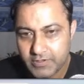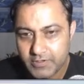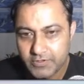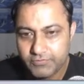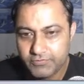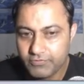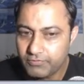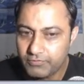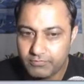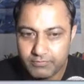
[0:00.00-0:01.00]

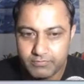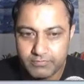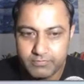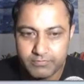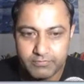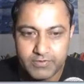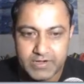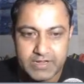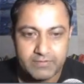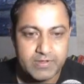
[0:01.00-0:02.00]
So
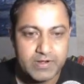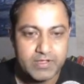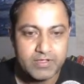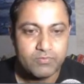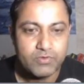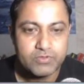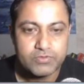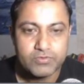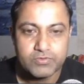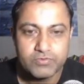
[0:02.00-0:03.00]
whatever I want
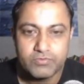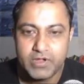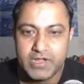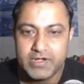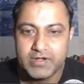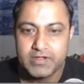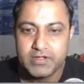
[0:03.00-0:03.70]
to write,